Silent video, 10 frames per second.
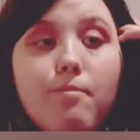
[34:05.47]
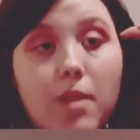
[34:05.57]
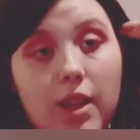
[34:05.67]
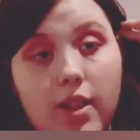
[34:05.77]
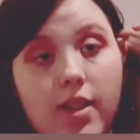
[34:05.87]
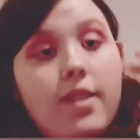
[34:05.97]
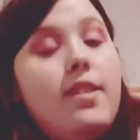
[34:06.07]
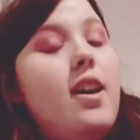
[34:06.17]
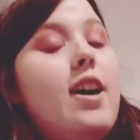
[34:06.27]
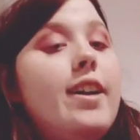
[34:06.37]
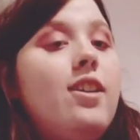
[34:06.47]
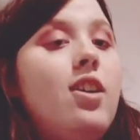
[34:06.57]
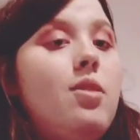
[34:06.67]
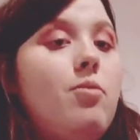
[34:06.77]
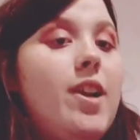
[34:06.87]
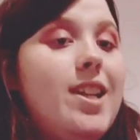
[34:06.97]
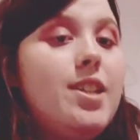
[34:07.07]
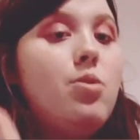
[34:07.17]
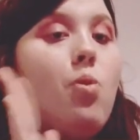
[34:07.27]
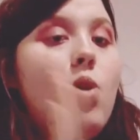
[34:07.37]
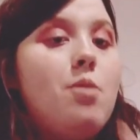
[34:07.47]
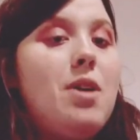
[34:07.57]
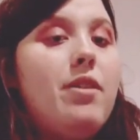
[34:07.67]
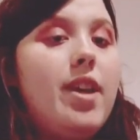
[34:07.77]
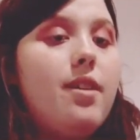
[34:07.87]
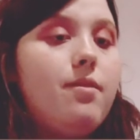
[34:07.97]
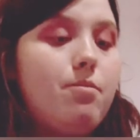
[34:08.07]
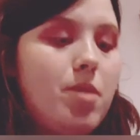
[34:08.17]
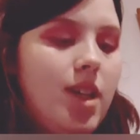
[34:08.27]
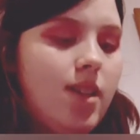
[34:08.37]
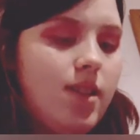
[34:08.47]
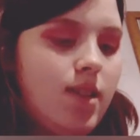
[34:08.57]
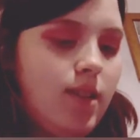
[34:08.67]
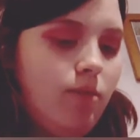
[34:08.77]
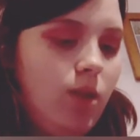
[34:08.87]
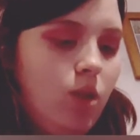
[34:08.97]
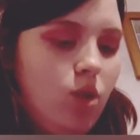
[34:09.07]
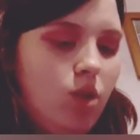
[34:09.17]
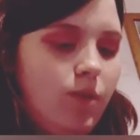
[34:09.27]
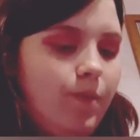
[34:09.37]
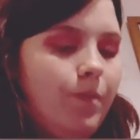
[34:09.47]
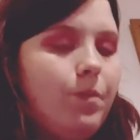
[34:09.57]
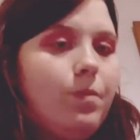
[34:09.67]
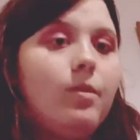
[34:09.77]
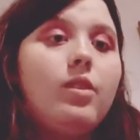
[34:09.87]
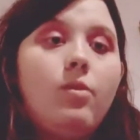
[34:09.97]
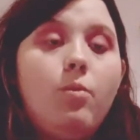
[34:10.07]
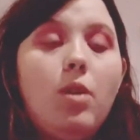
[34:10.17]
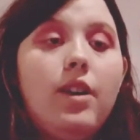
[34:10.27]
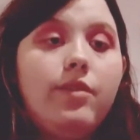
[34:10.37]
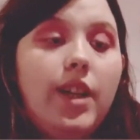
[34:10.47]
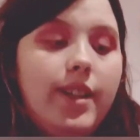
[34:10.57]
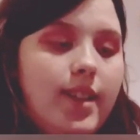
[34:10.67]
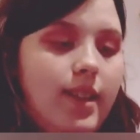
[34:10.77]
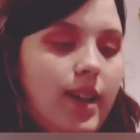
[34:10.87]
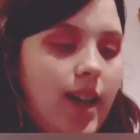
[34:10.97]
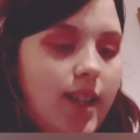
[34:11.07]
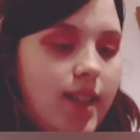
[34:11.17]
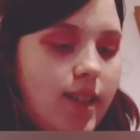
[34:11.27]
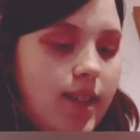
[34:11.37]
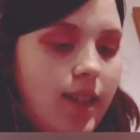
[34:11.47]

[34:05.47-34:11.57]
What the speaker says: because I can't really talk about it because I'm not well versed in that.